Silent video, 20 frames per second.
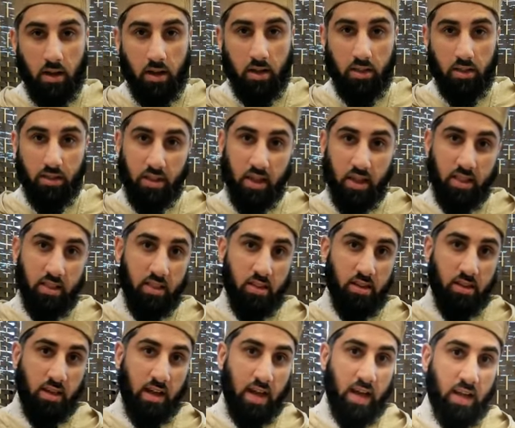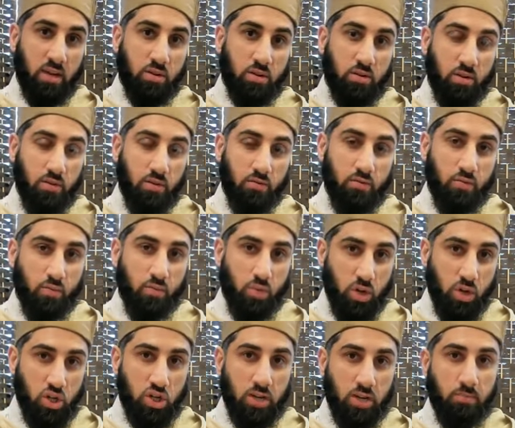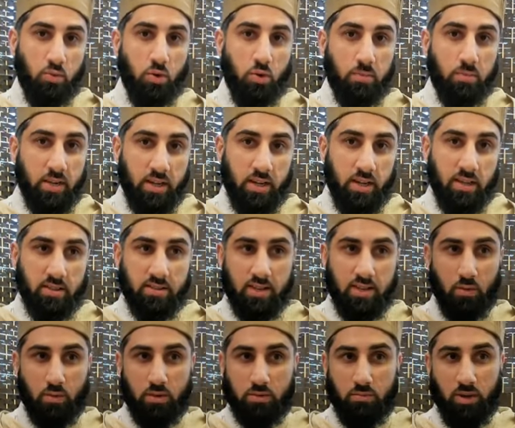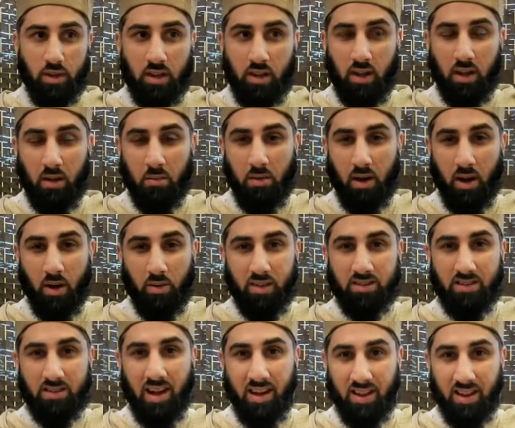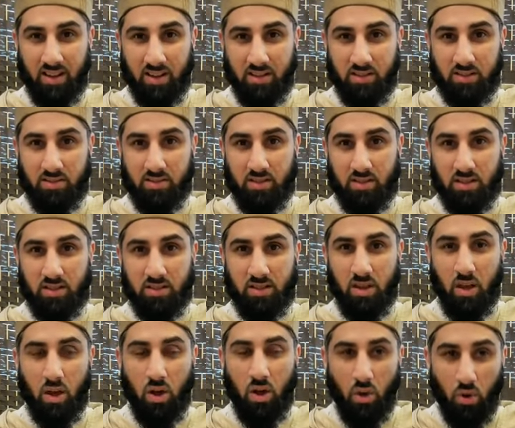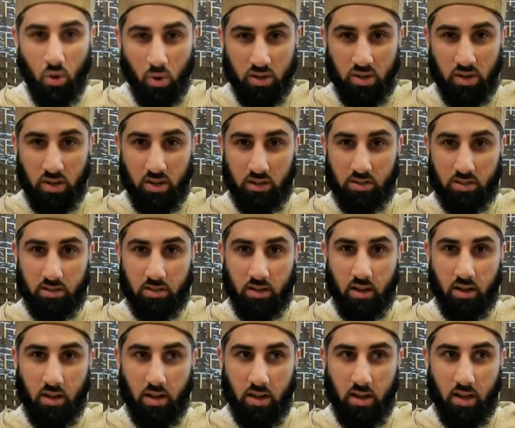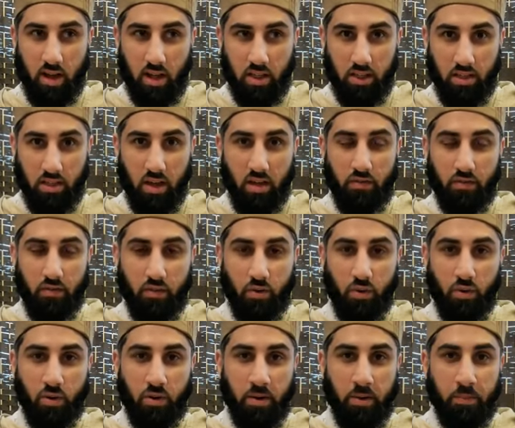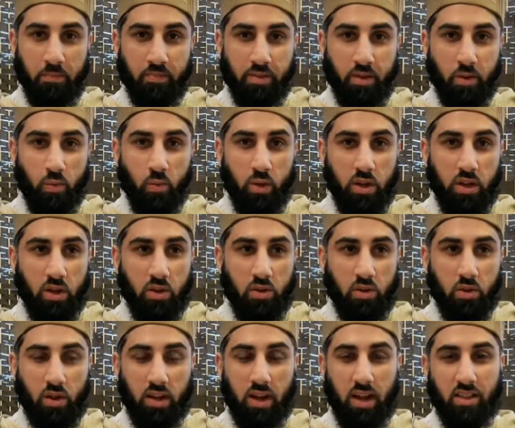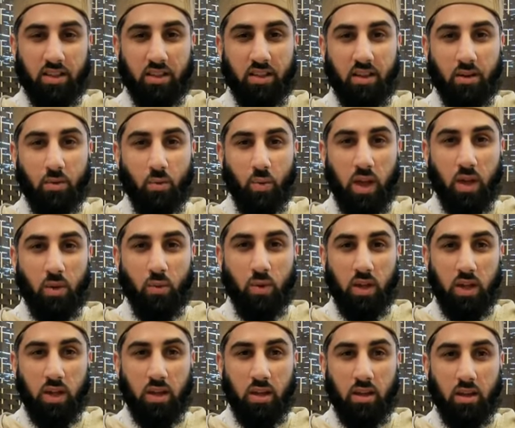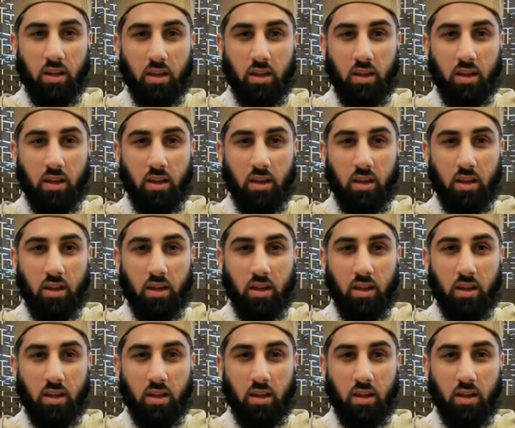than the act of worship or obedience that was bringing about this arrogance and this haughtiness. And therefore, we need to look at the way we